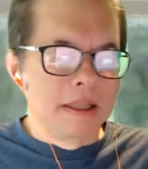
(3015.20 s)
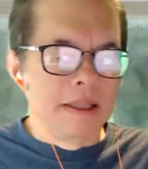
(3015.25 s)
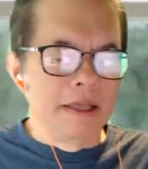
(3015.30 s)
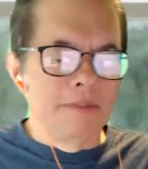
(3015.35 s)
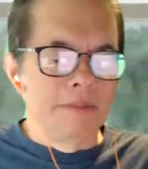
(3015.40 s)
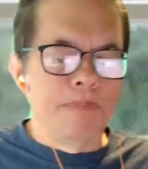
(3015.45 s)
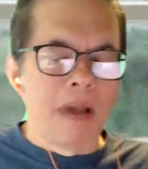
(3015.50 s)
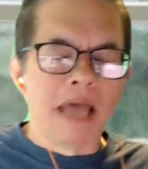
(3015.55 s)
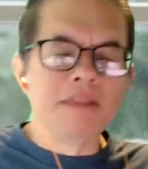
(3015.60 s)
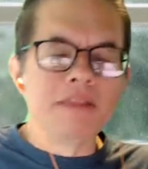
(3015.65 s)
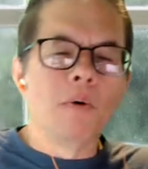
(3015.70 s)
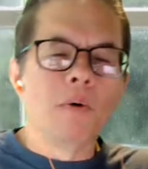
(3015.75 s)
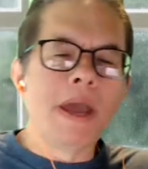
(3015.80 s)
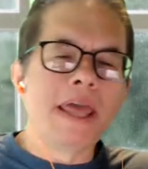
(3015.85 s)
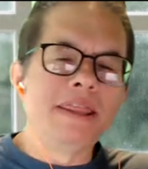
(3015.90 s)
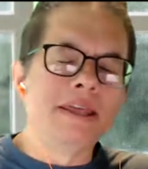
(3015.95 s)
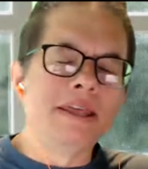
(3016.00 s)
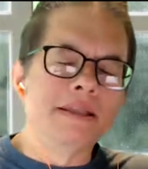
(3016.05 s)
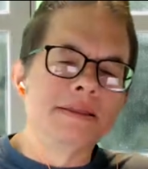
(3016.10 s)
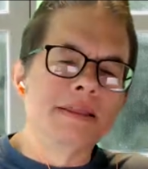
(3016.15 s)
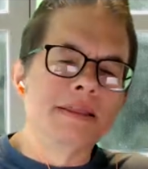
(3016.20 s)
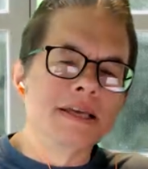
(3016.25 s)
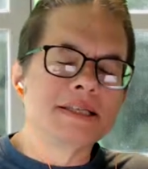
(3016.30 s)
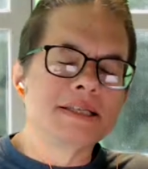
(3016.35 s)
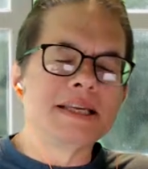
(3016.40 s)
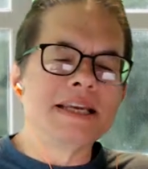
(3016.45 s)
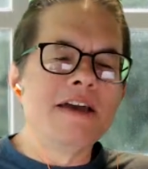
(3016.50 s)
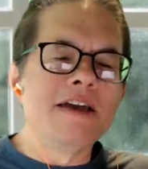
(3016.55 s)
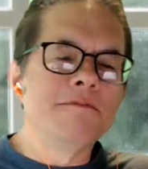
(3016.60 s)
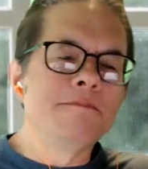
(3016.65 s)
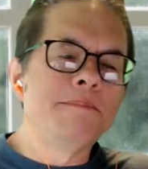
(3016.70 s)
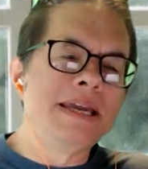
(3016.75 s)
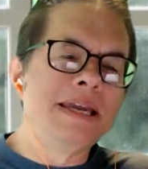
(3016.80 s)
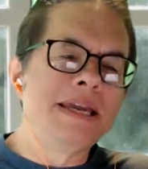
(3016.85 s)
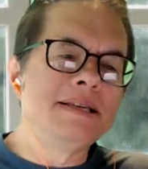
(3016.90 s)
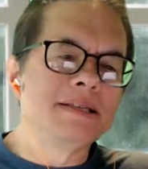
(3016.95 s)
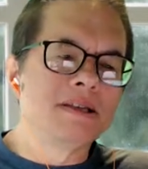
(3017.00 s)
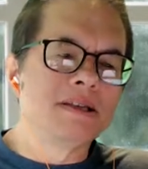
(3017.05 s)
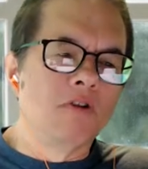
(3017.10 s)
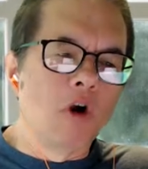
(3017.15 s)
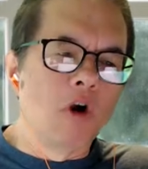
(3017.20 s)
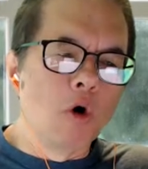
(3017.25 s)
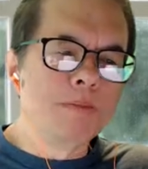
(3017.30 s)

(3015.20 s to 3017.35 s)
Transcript: And by the way, the CFPs are